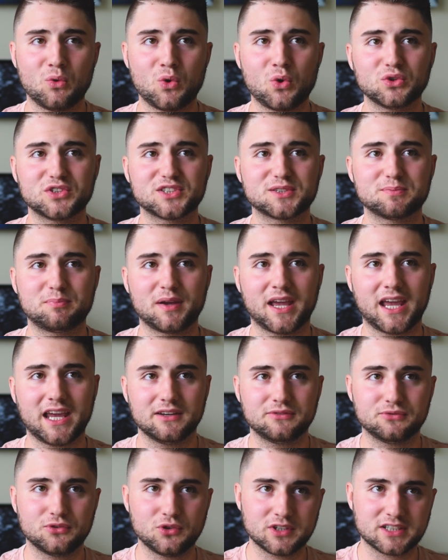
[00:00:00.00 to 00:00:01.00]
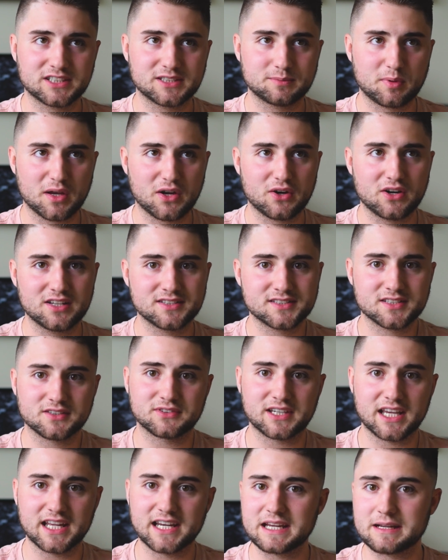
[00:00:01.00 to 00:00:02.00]
most painful experience
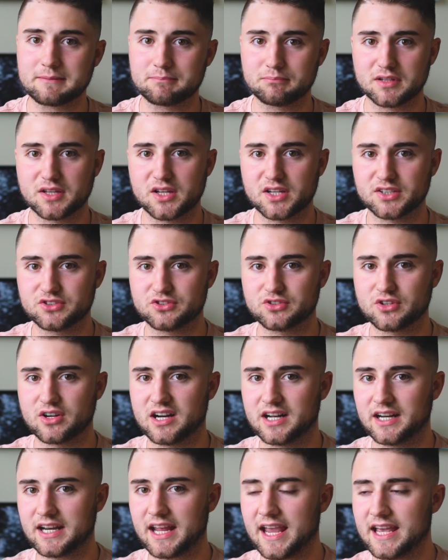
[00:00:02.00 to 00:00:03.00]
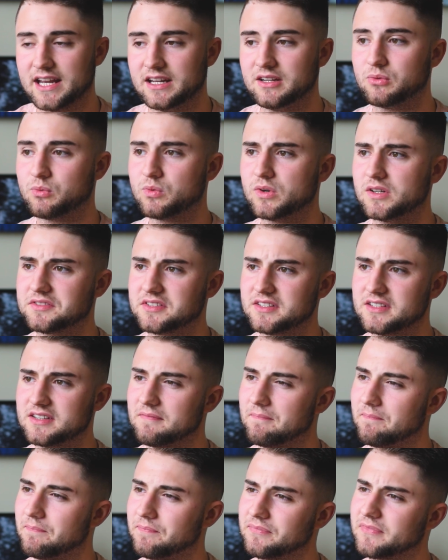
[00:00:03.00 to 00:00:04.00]
of getting blood drawn. And it wasn't
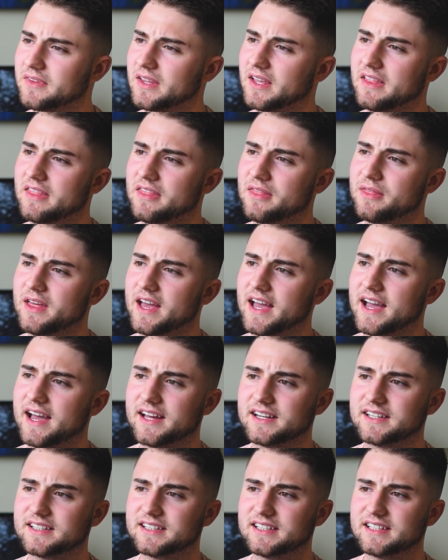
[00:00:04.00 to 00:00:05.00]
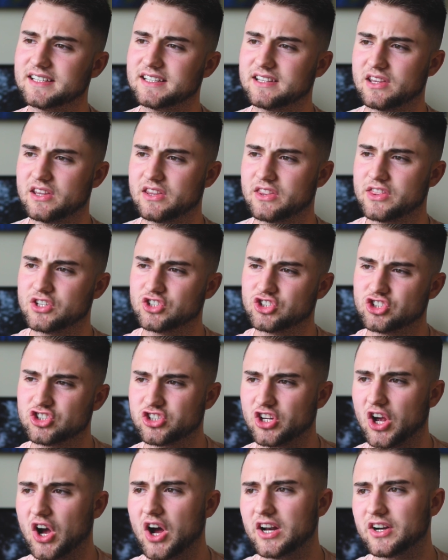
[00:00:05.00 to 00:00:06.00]
that the
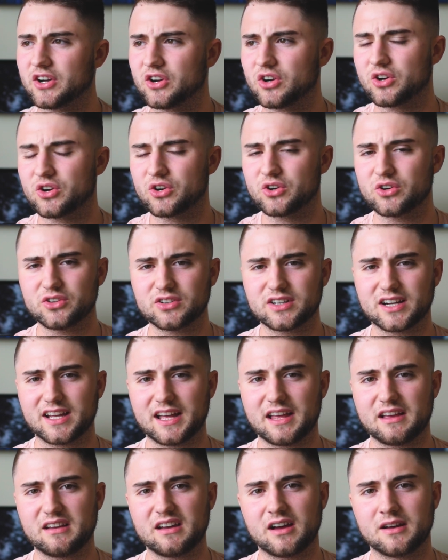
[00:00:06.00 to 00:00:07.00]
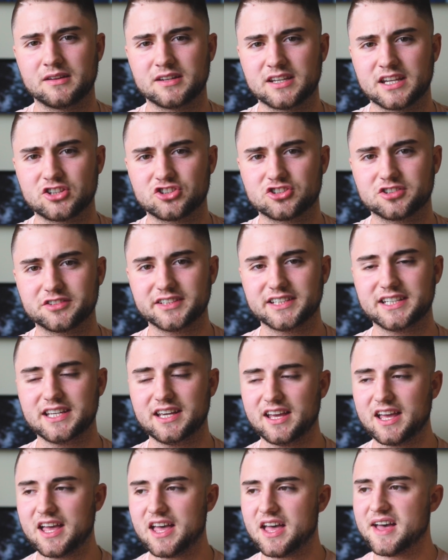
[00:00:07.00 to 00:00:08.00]
shot hurt
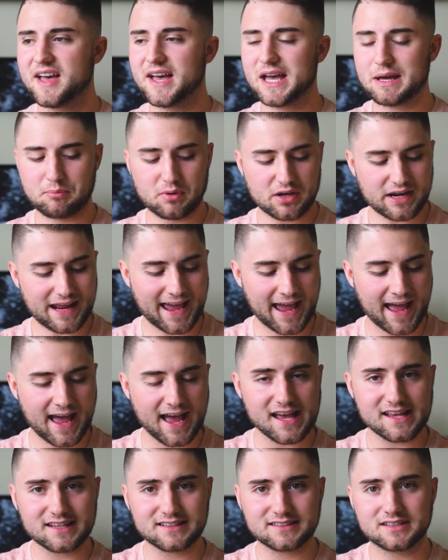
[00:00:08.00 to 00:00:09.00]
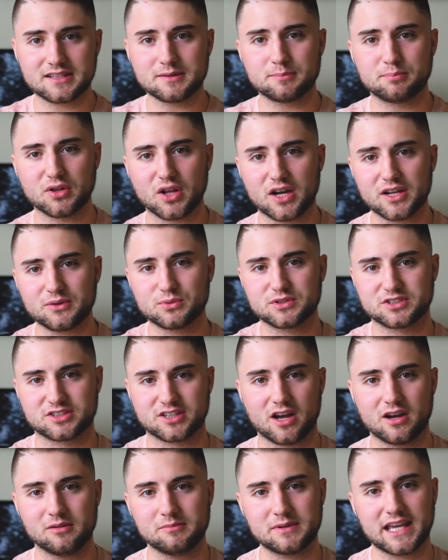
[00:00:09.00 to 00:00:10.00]
initially, but as the blood was
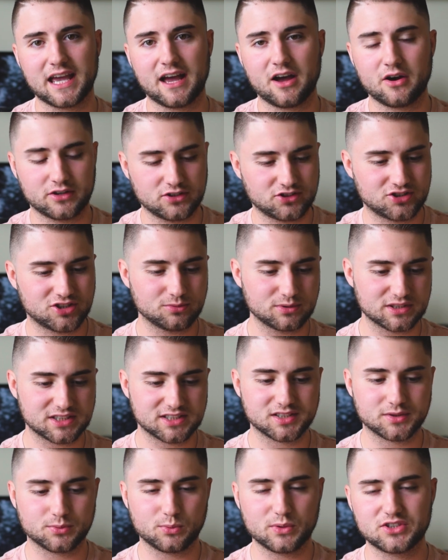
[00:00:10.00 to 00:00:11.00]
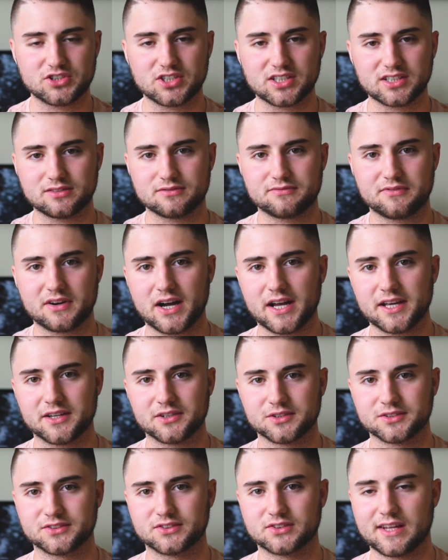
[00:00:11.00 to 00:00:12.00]
coming out and she was switching the
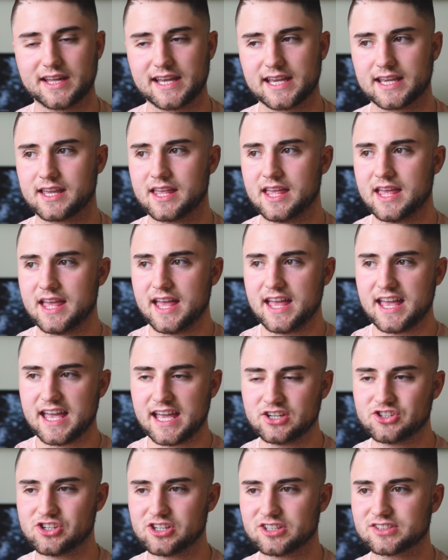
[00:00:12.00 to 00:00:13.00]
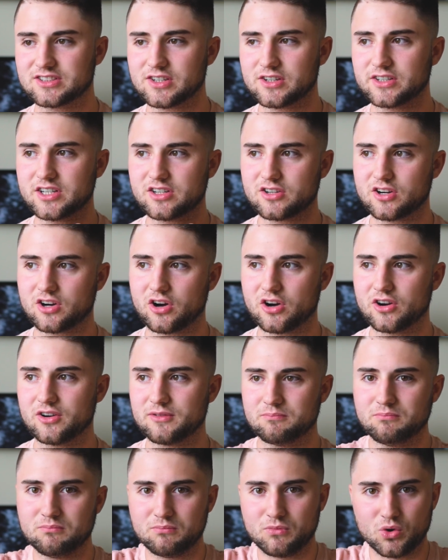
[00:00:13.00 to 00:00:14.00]
vials, like, it just started to
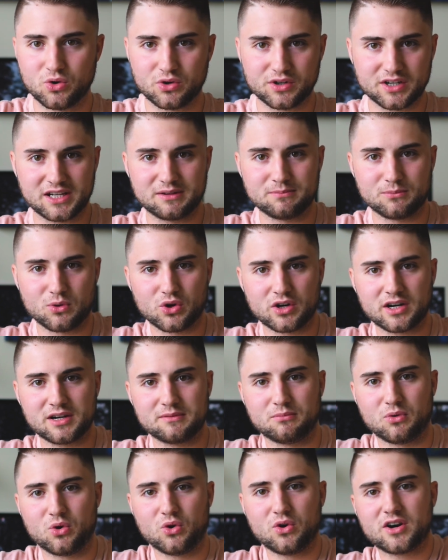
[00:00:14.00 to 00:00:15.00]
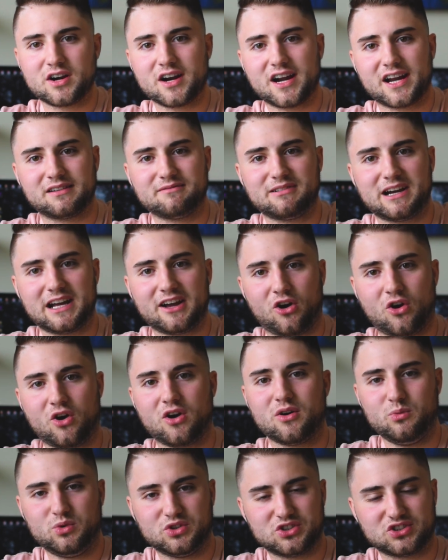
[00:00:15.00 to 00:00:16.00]
hurt more and more and more, and my
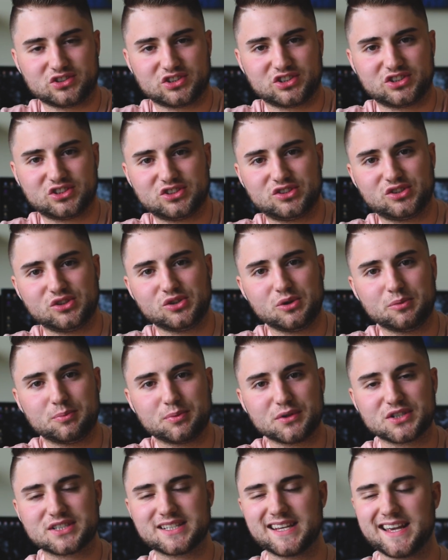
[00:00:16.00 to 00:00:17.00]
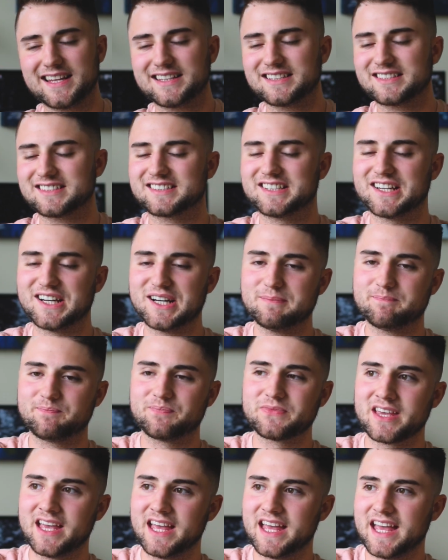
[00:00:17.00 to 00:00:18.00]
arm was just super tensed
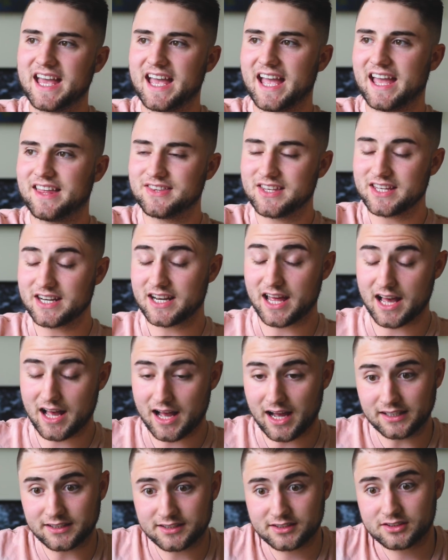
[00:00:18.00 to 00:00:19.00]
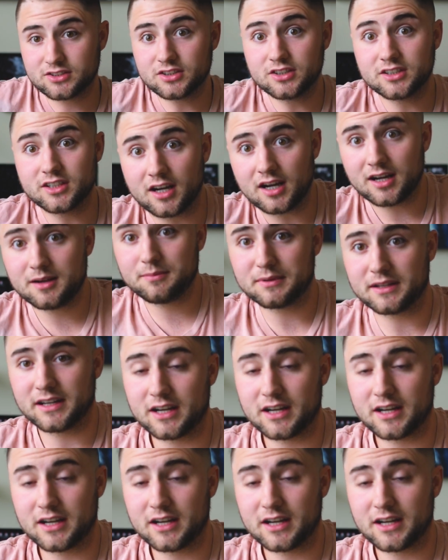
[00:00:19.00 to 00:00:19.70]
up. And then I stood up